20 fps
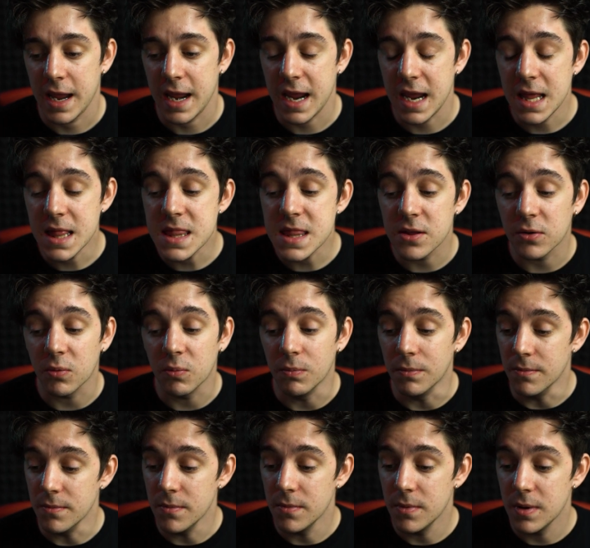In the
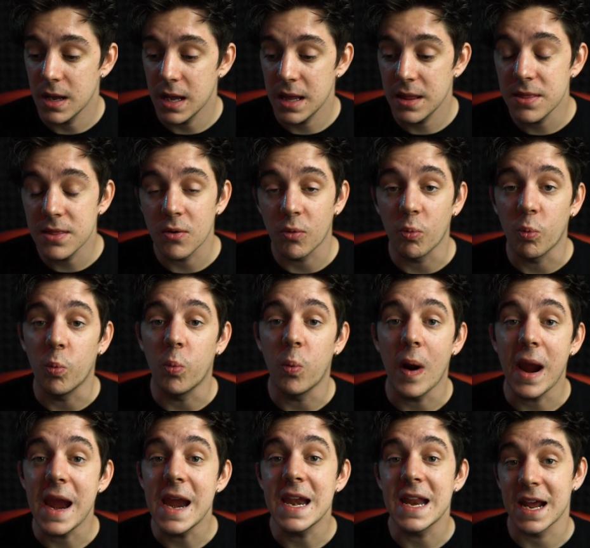in the
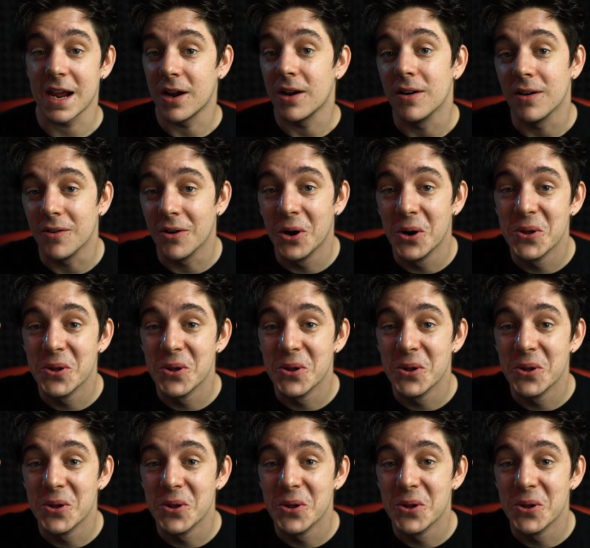waiting